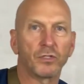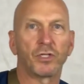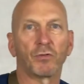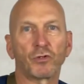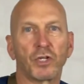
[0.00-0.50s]

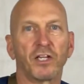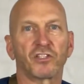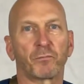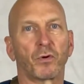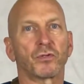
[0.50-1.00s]
0 chance
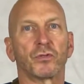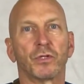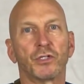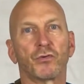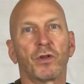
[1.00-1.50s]
of personal
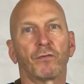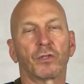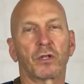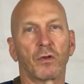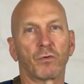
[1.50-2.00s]
injury if the
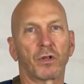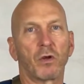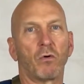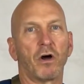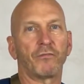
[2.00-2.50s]
gun were to
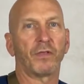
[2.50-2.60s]
go off,